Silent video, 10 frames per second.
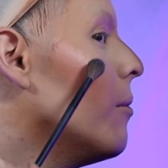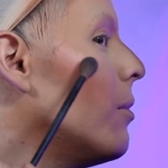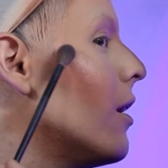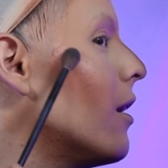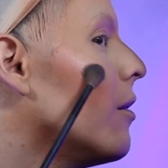
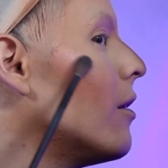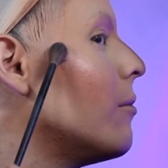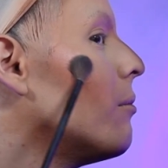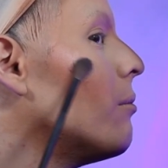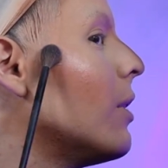but
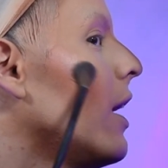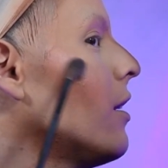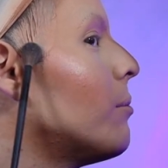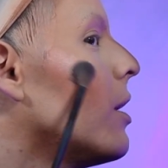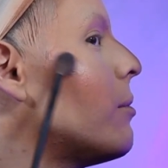
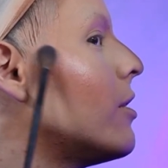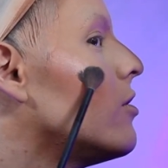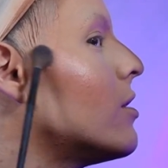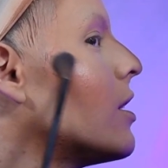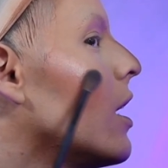Black Peppa just